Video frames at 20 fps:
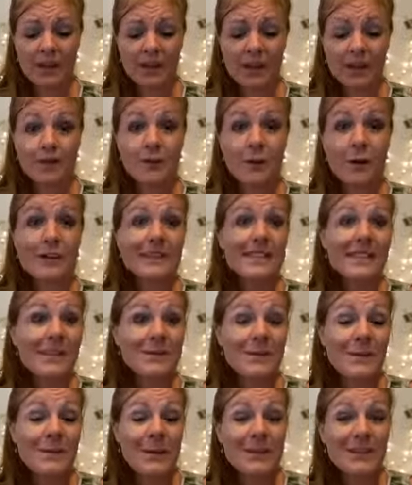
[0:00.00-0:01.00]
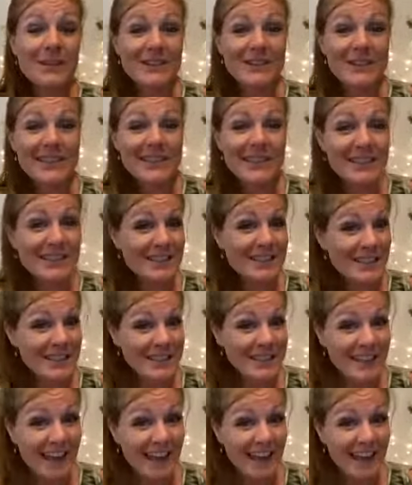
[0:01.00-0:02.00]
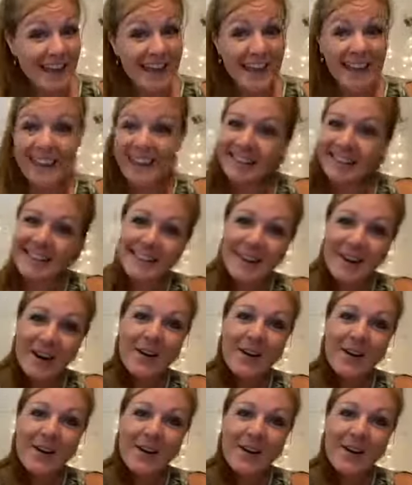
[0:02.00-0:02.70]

14 brothers and sisters. Okay, so